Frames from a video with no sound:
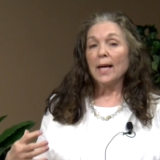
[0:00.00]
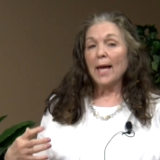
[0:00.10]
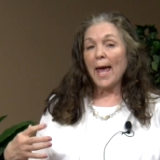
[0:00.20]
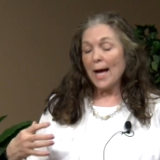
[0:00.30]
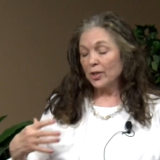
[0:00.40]

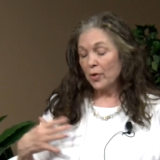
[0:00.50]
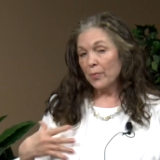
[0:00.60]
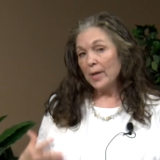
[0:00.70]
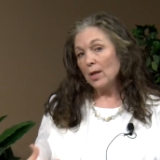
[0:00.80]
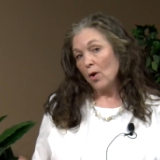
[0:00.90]
has
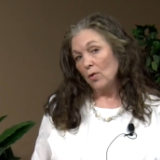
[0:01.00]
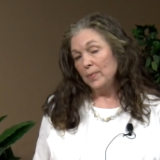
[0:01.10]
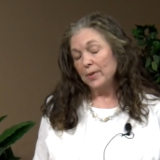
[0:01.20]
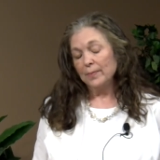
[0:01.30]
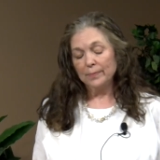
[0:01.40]
3
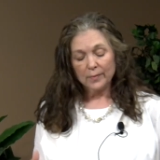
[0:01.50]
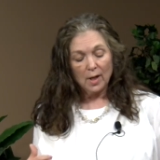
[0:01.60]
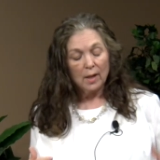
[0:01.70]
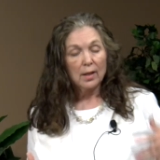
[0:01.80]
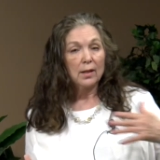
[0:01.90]
lobes.
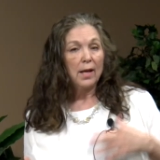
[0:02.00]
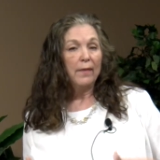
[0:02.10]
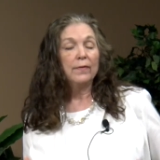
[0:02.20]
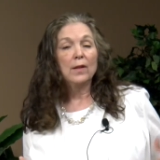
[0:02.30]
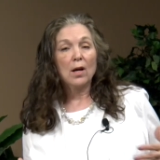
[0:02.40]
The
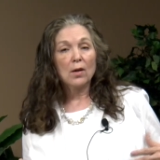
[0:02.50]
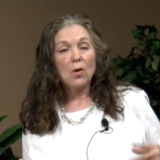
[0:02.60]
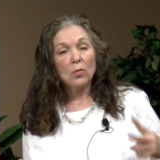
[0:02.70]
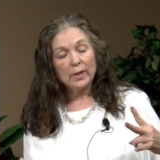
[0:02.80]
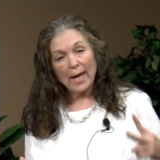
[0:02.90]
left lung
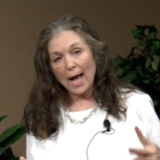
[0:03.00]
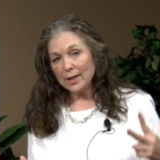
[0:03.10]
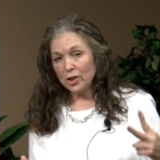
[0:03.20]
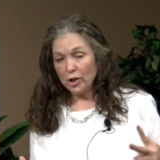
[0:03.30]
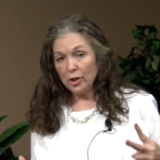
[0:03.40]
only
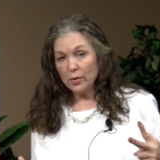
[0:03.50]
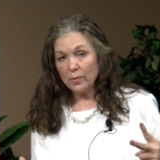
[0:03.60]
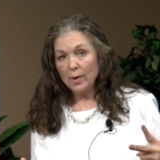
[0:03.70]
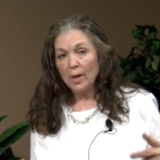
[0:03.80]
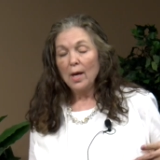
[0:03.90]
has
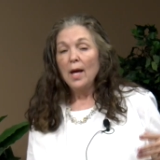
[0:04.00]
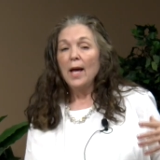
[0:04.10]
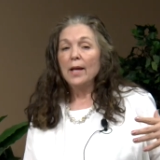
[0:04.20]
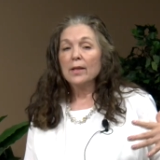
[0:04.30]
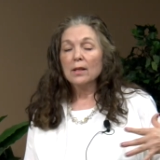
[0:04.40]
2.
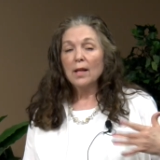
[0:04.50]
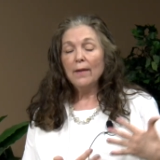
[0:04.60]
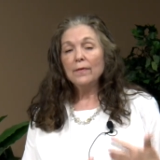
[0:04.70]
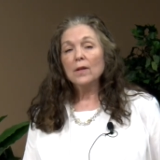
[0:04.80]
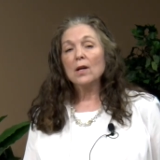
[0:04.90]
And the
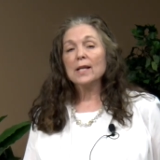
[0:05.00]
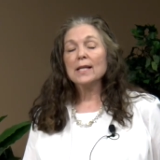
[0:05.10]
left lung